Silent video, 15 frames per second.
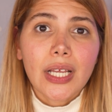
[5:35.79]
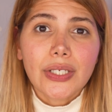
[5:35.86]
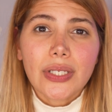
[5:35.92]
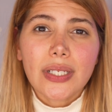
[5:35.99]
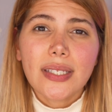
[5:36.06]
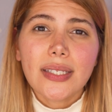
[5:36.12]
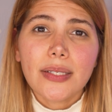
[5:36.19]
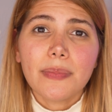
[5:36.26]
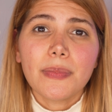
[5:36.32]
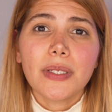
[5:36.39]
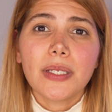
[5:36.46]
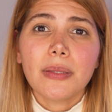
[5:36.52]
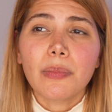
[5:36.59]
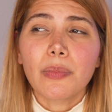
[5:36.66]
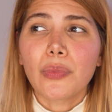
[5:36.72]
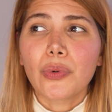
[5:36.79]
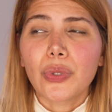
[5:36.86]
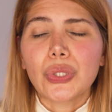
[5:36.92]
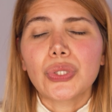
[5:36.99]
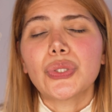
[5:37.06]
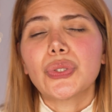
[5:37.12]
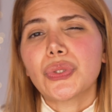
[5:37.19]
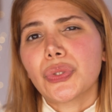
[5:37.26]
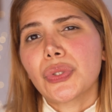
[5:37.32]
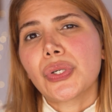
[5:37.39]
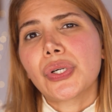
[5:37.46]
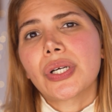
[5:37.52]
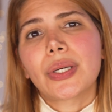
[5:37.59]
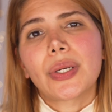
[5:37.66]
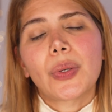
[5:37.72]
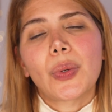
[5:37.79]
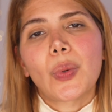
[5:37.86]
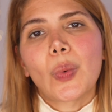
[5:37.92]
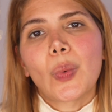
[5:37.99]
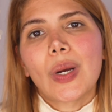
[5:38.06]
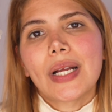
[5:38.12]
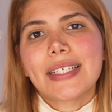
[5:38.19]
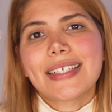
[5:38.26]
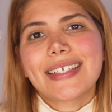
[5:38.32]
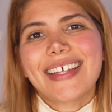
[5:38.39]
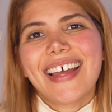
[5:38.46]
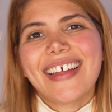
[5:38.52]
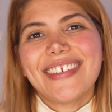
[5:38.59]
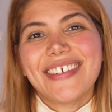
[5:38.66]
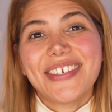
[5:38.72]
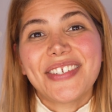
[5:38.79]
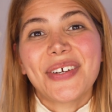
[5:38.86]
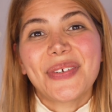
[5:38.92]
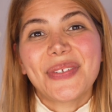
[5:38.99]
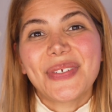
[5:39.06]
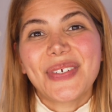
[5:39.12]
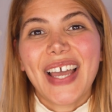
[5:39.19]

just to be more sure what undertone you